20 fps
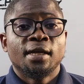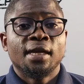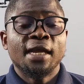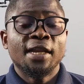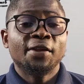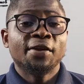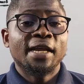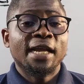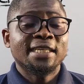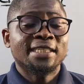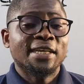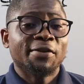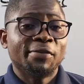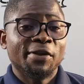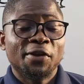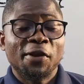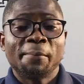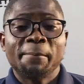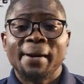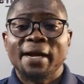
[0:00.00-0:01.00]
Hello guys, and
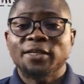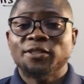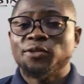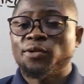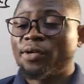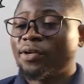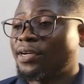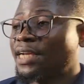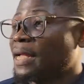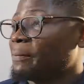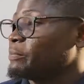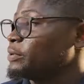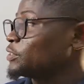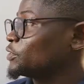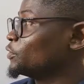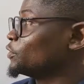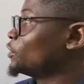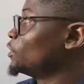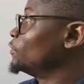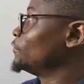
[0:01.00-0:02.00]
welcome back to another
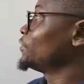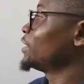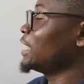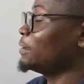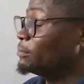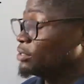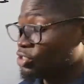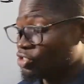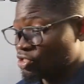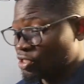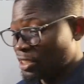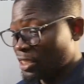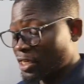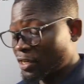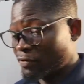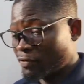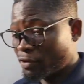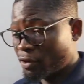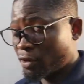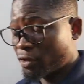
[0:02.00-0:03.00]
episode of Chemistry. And
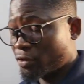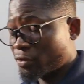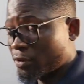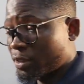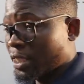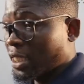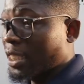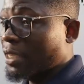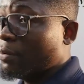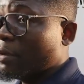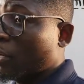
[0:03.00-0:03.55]
of course, today